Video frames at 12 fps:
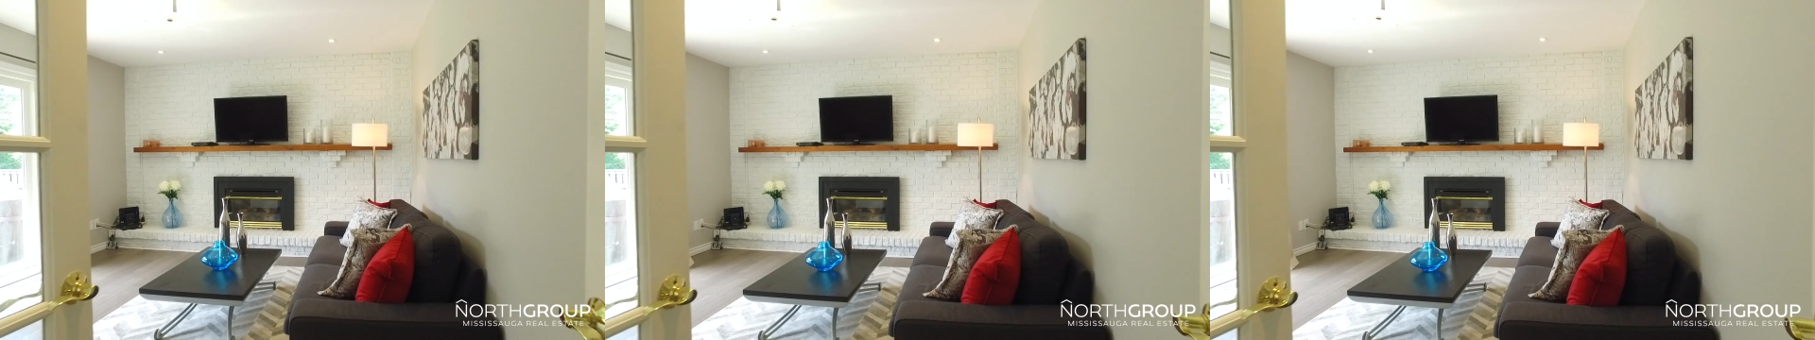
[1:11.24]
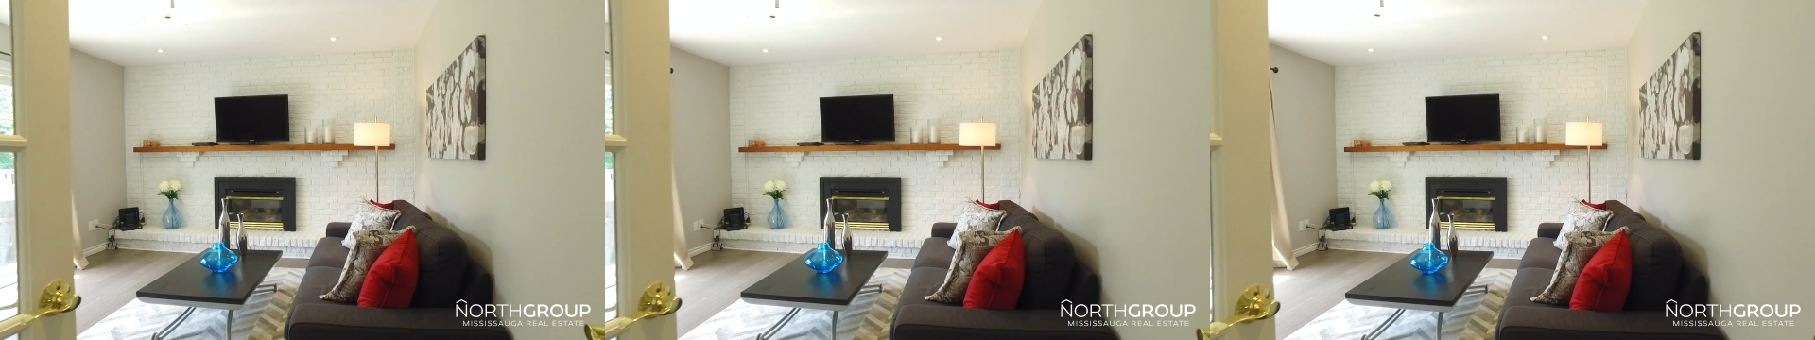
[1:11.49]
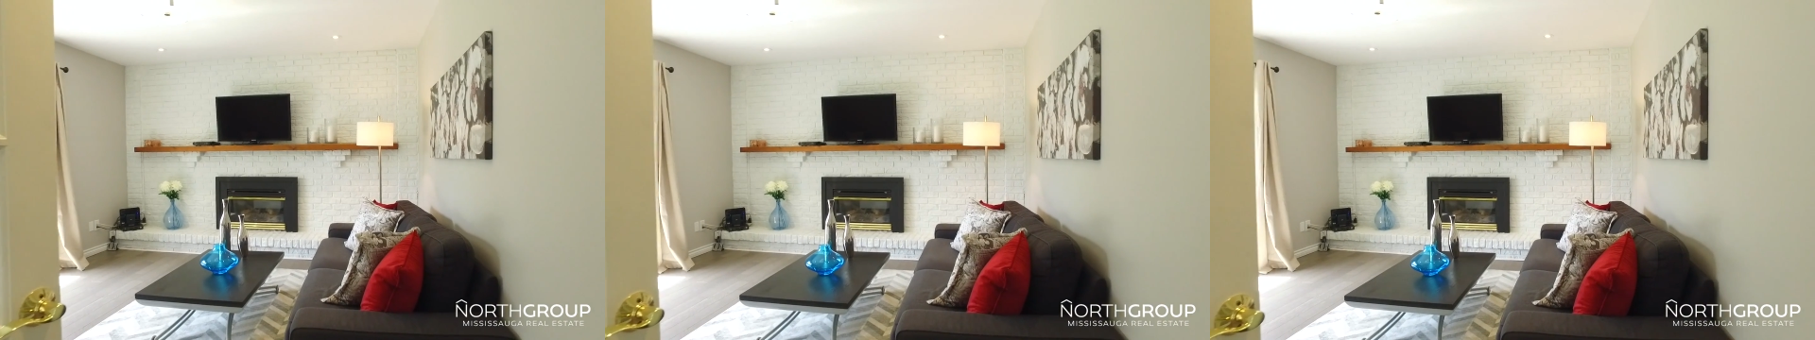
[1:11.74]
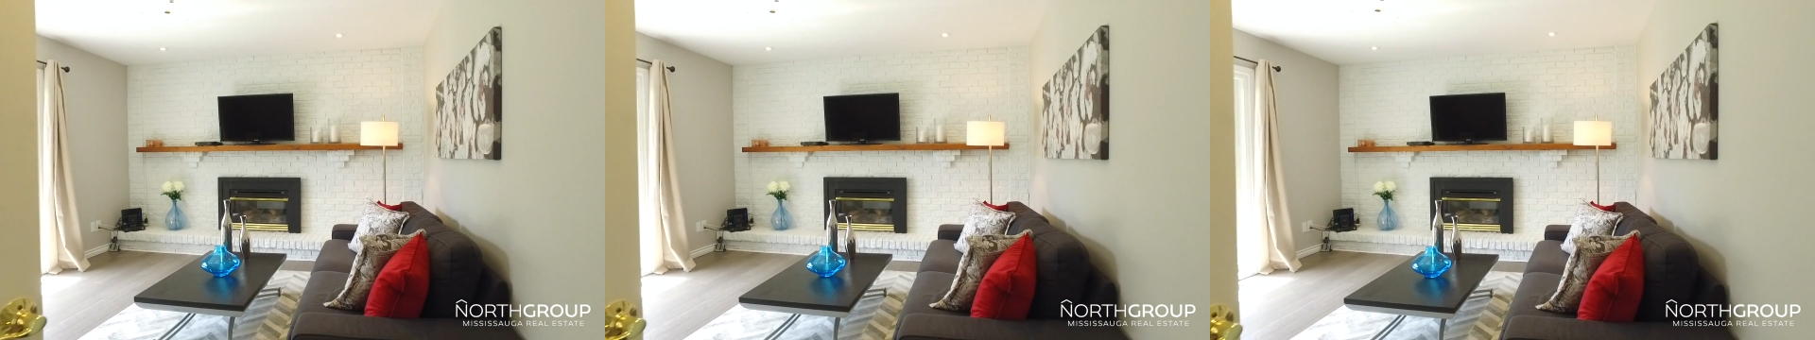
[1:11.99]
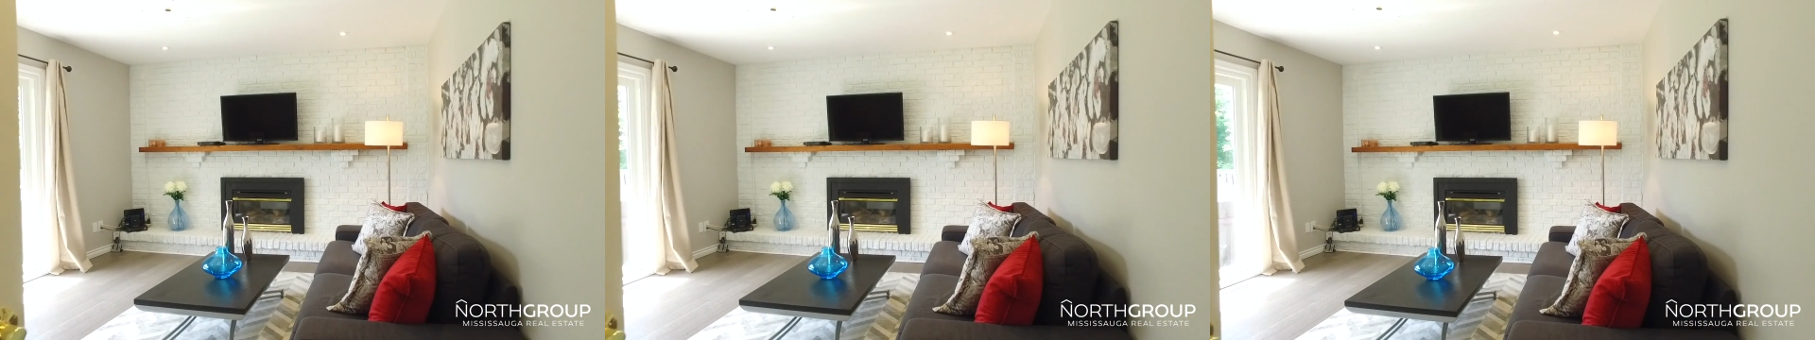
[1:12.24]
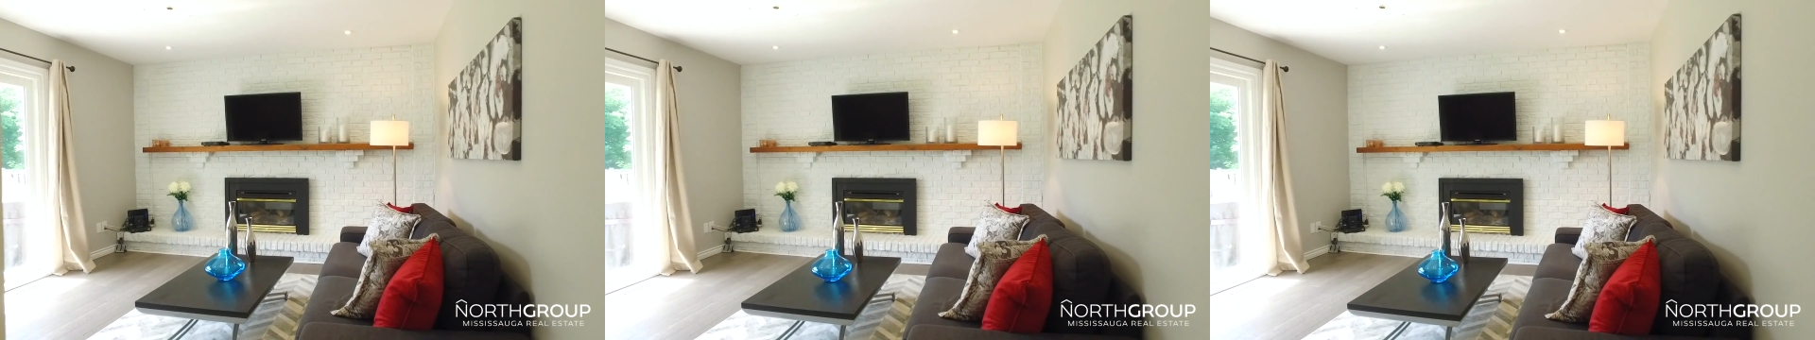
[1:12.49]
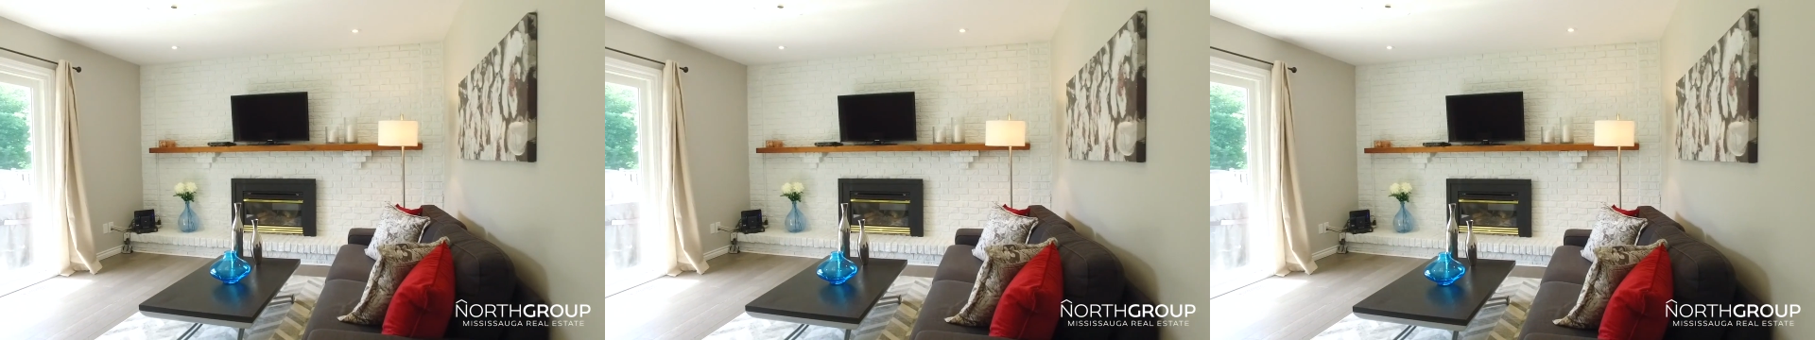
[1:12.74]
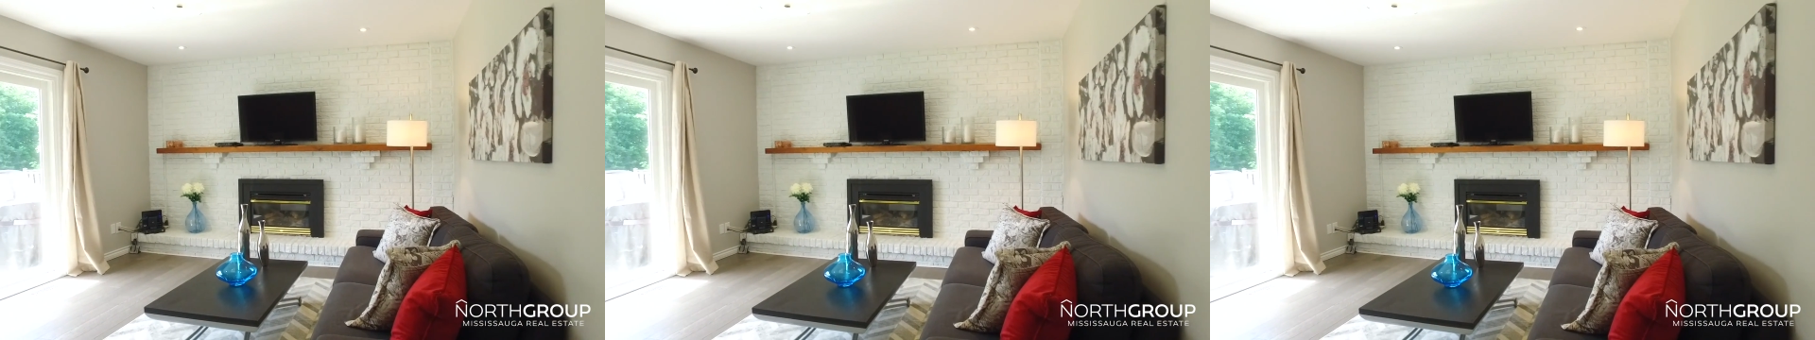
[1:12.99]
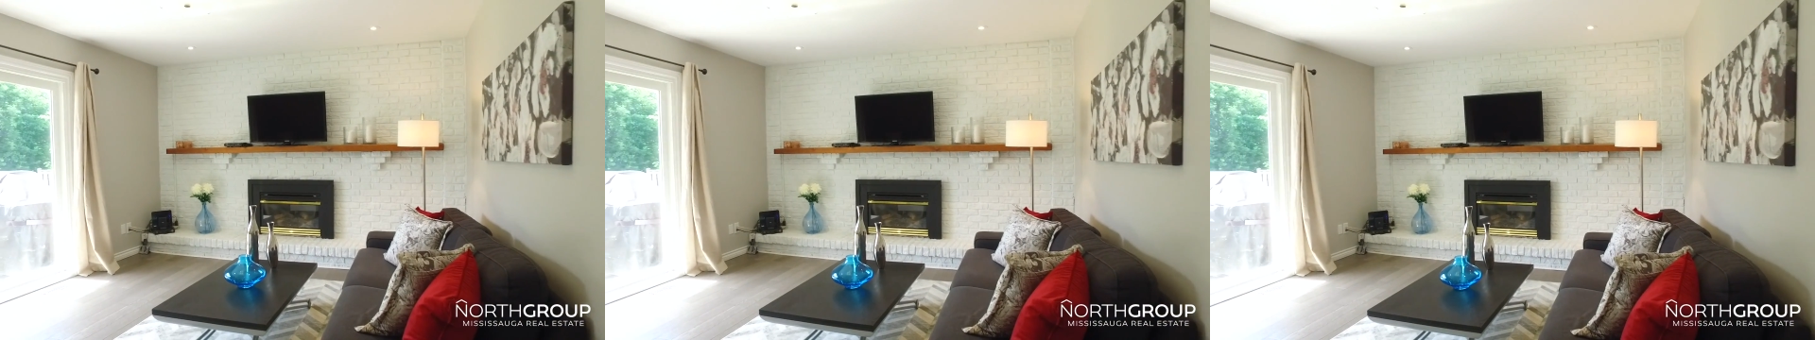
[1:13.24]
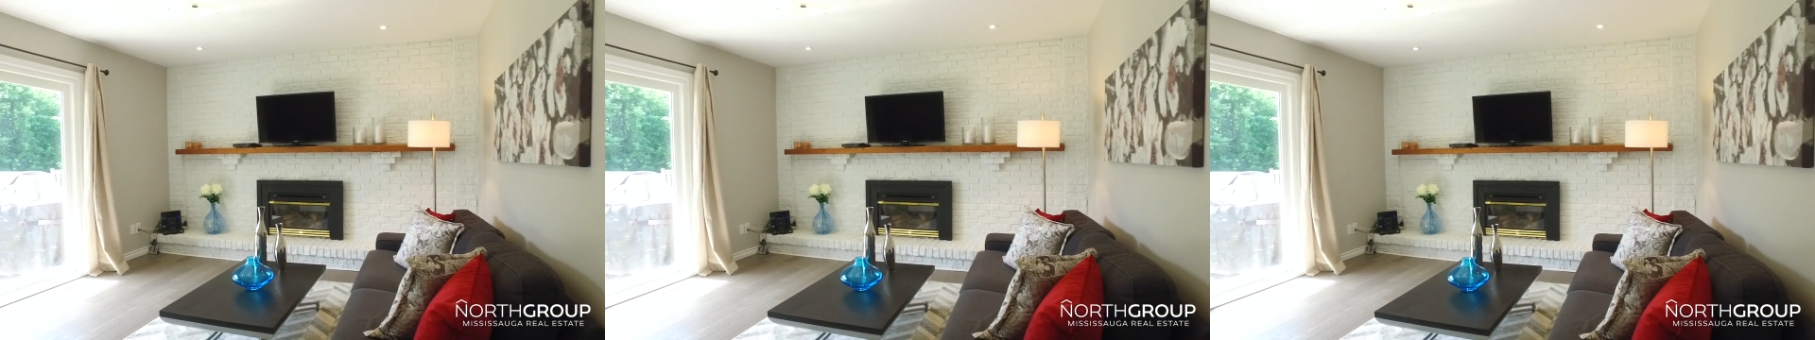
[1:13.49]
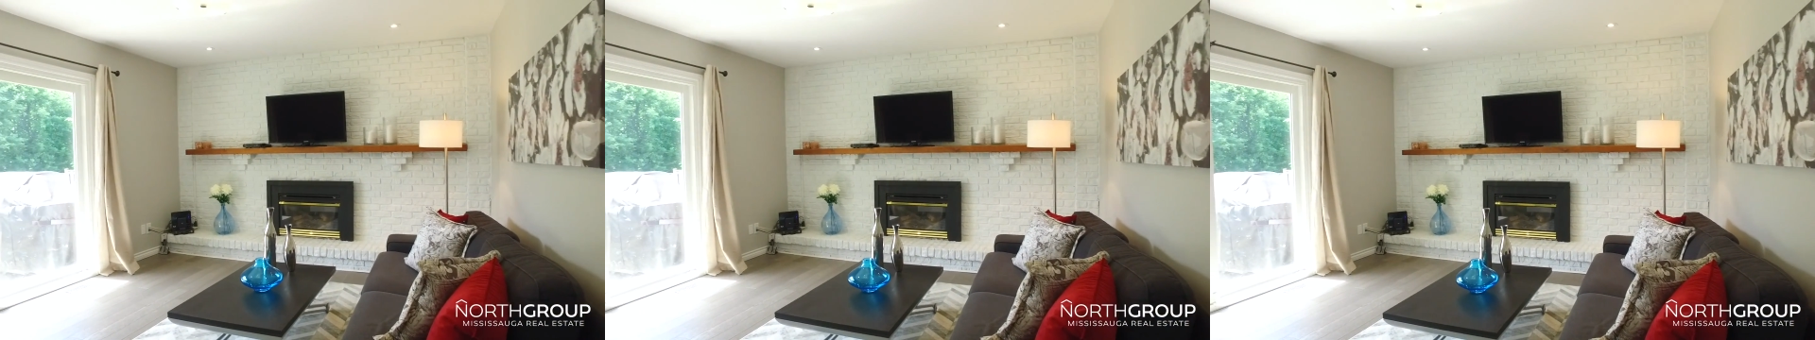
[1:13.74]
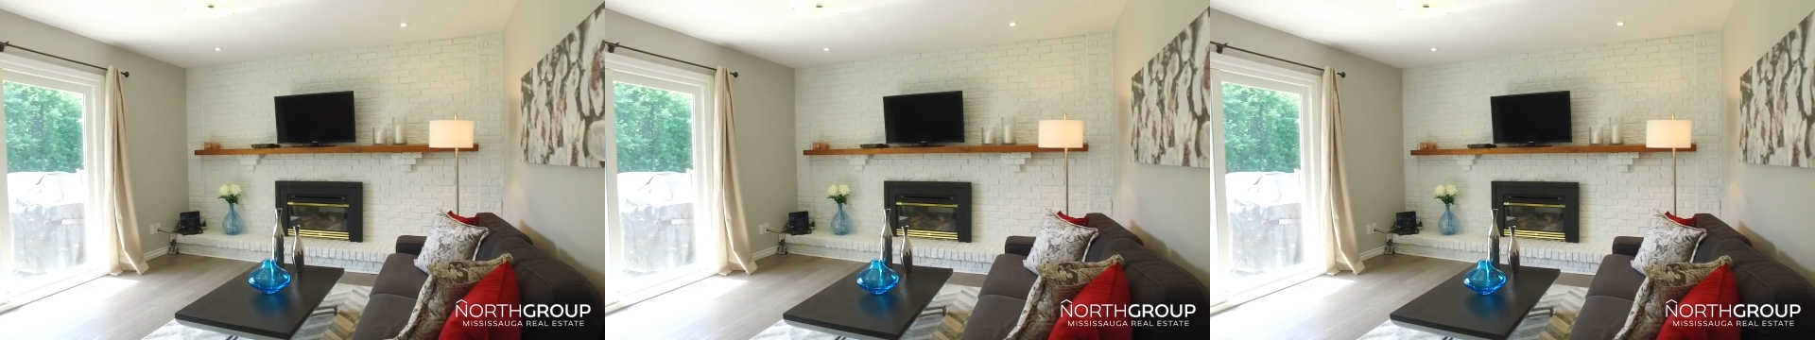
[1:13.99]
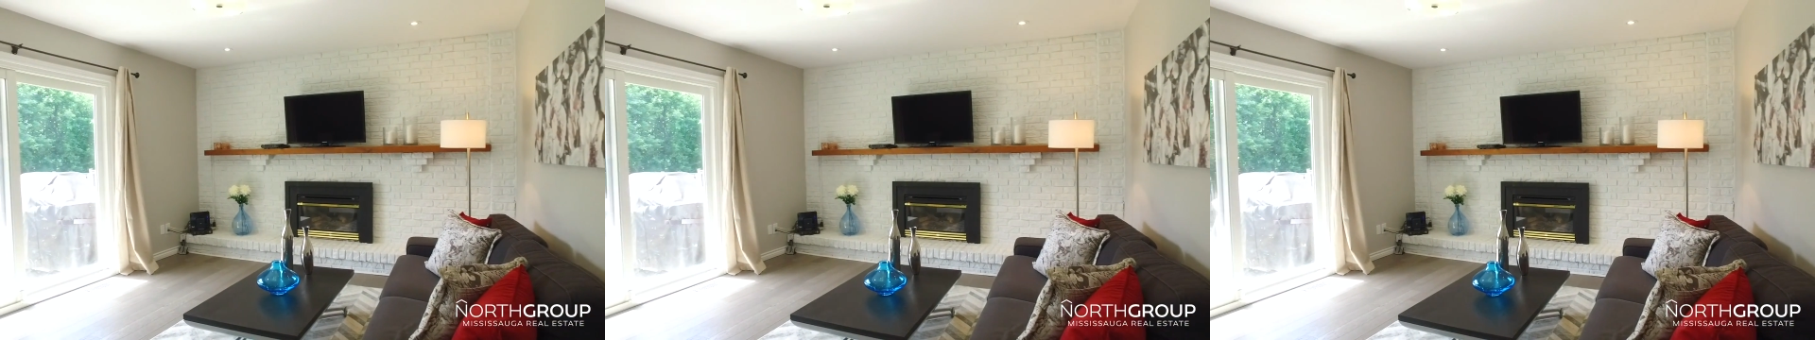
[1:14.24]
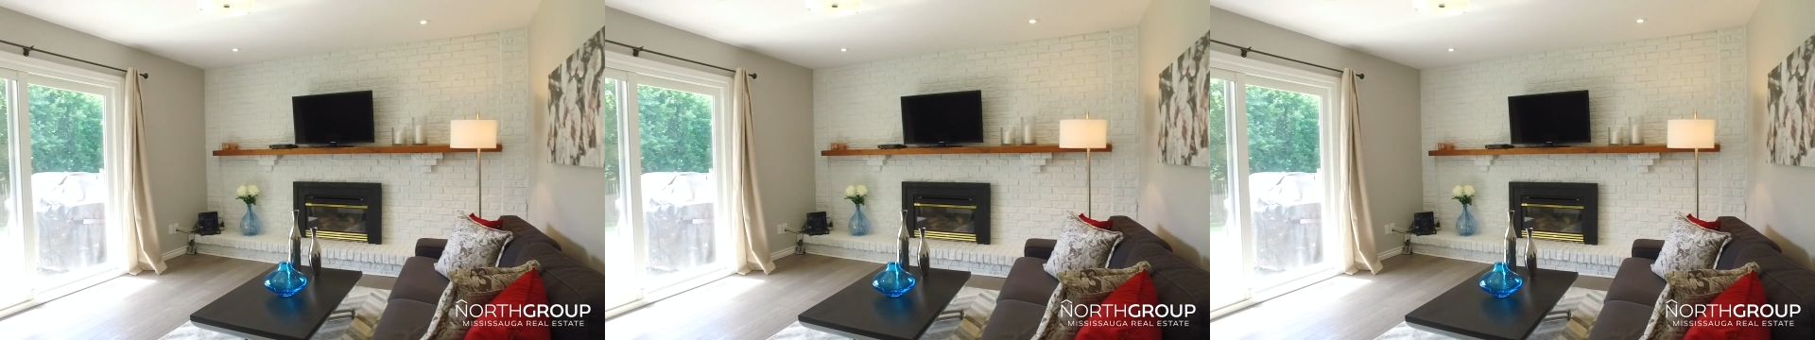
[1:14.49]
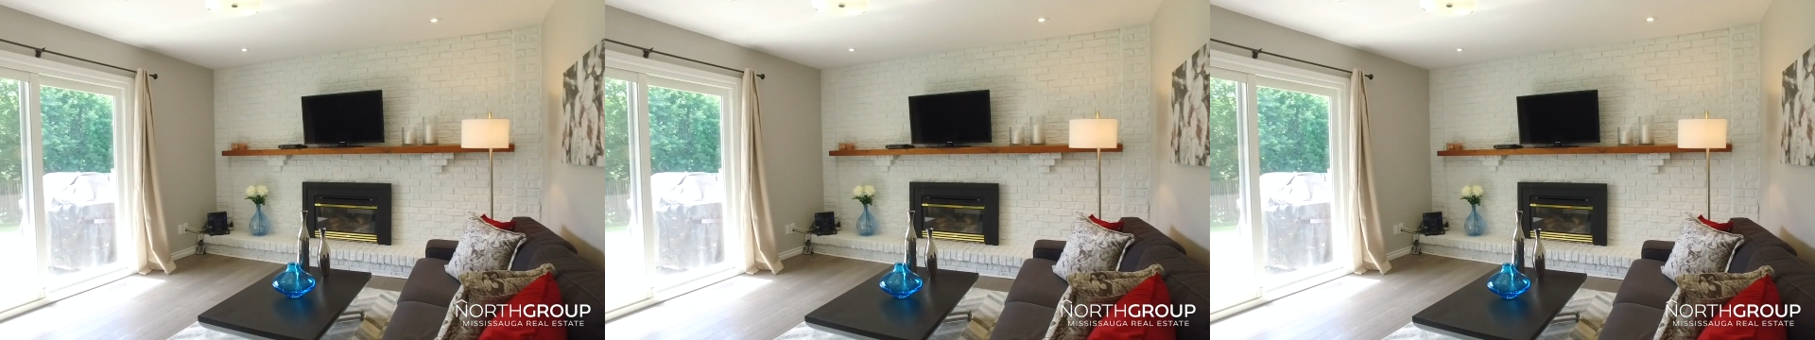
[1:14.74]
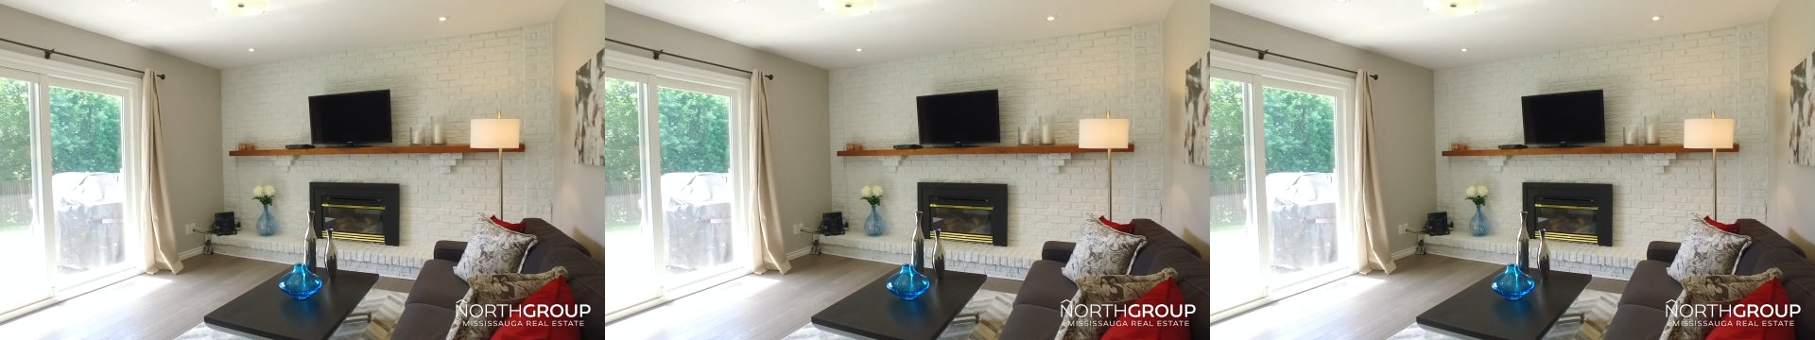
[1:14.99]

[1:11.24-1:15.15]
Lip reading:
No face is visible, so there are no lips to read.